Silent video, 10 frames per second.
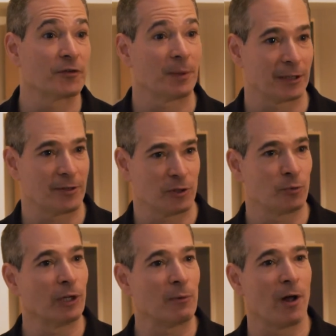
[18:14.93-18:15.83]
but they do
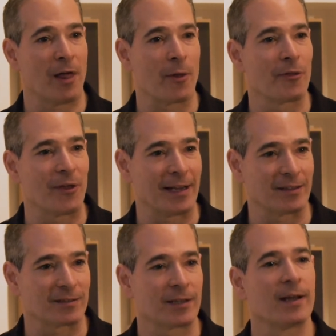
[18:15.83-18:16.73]
really well in other
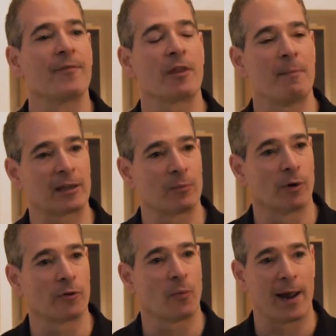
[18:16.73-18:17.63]
things that make them
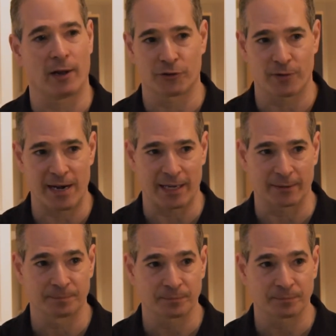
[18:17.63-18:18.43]
worthwhile training.